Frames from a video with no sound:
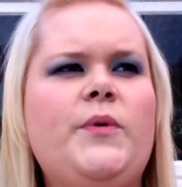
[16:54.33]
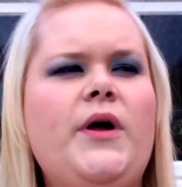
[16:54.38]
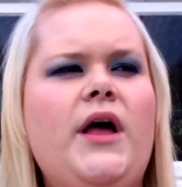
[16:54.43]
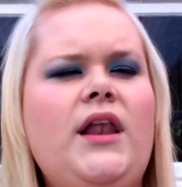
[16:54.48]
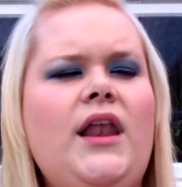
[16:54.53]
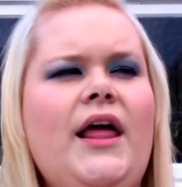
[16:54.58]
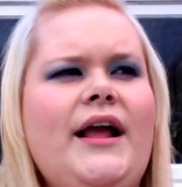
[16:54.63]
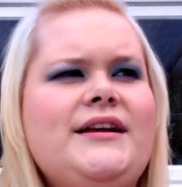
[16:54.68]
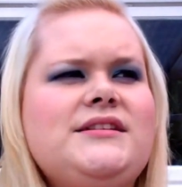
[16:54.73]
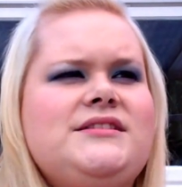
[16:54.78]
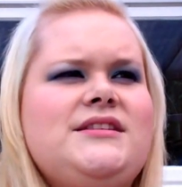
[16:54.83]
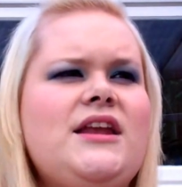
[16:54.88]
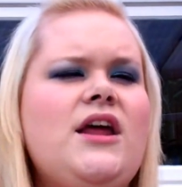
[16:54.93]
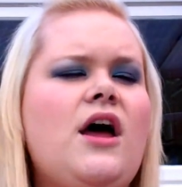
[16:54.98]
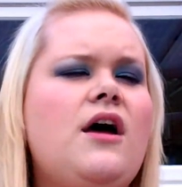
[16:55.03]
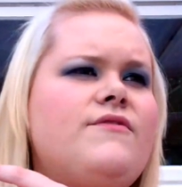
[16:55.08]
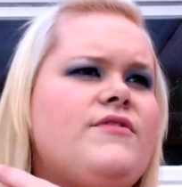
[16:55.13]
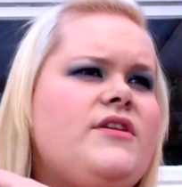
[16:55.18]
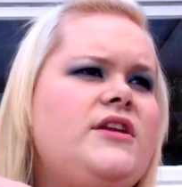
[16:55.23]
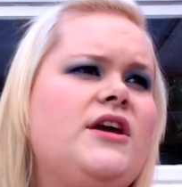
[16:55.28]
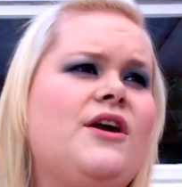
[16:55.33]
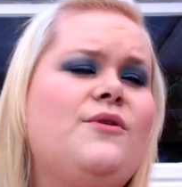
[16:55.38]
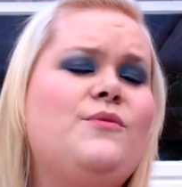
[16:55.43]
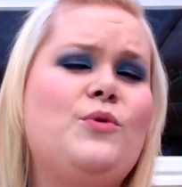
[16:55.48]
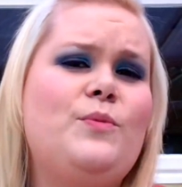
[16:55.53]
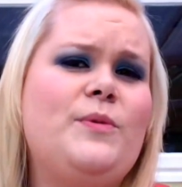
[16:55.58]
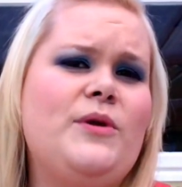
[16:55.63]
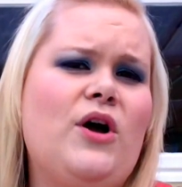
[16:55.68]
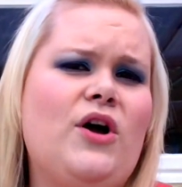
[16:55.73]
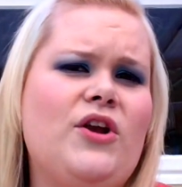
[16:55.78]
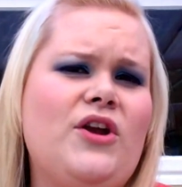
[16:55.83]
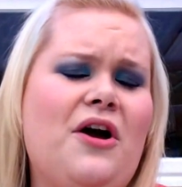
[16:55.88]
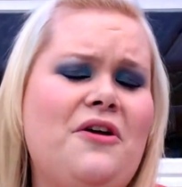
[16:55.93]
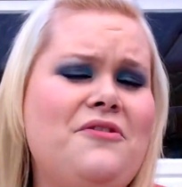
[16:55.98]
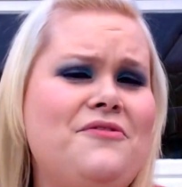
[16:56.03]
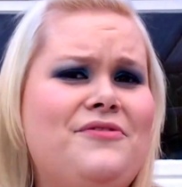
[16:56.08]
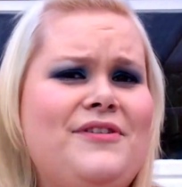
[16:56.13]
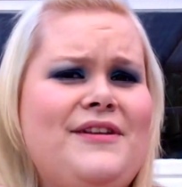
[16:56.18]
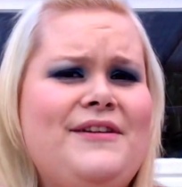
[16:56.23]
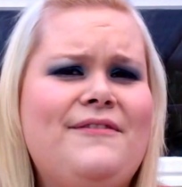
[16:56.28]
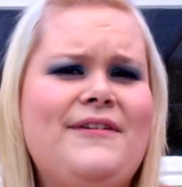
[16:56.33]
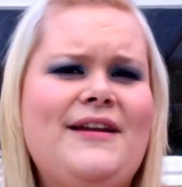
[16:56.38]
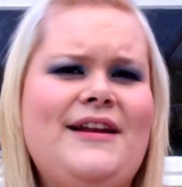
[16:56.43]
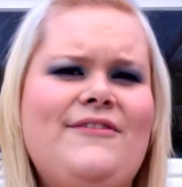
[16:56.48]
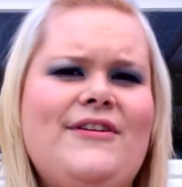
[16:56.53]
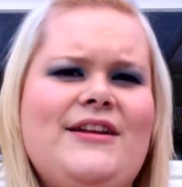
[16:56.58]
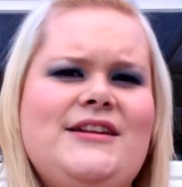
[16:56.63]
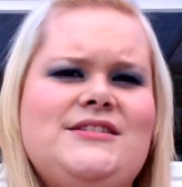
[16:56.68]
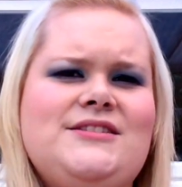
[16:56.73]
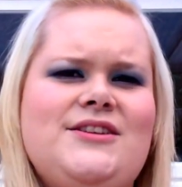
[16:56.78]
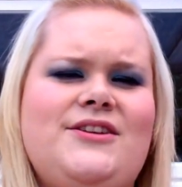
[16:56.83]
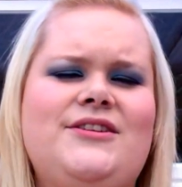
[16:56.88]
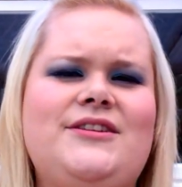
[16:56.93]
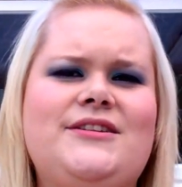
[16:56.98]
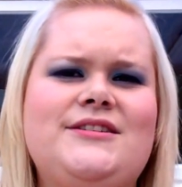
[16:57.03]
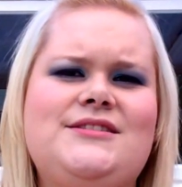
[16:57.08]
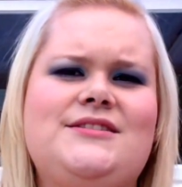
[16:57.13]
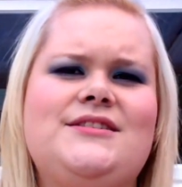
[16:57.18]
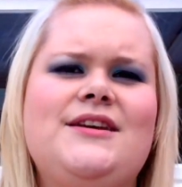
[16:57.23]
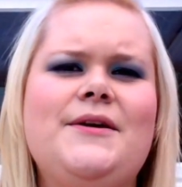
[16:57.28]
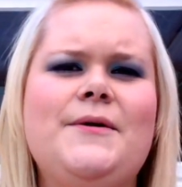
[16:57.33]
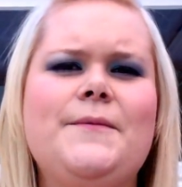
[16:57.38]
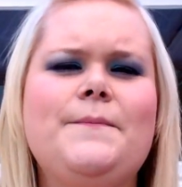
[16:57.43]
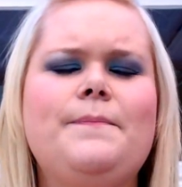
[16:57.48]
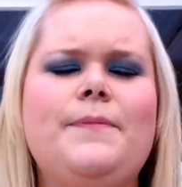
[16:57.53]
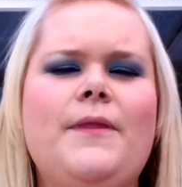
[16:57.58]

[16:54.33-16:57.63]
But like I said, her video will be on hopefully really, really soon, because